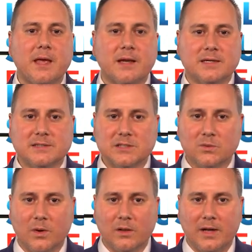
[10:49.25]
because this is
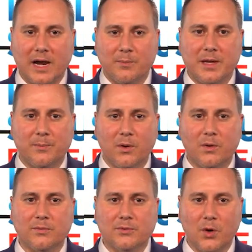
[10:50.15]
where a lot of
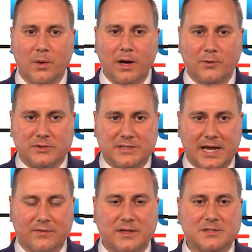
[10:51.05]
people don't
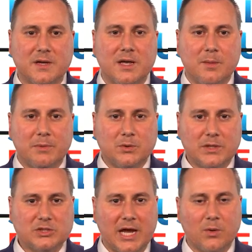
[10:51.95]
understand this.
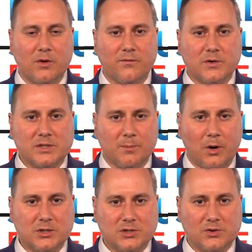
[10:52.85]
Between January 1st and
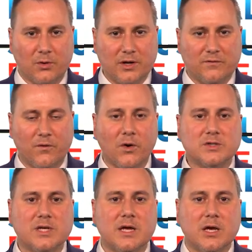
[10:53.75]
March
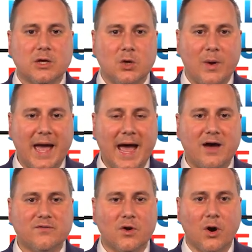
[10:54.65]
31st, you
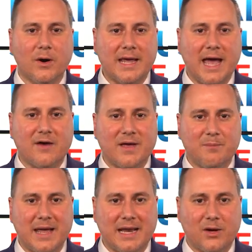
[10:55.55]
have to already have a
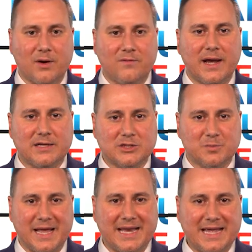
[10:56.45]
Medicare Advantage
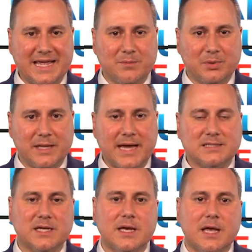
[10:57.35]
plan in
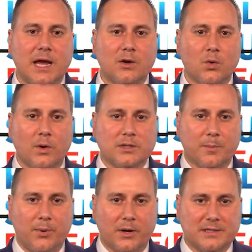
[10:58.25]
place in order to
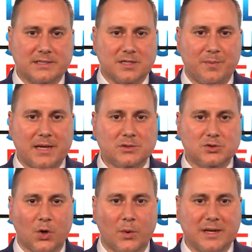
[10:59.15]
participate
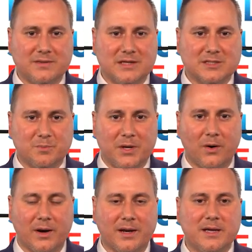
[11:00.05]
during this
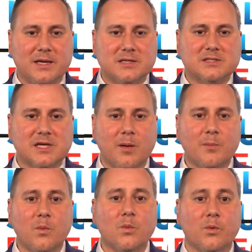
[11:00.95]
period. Some will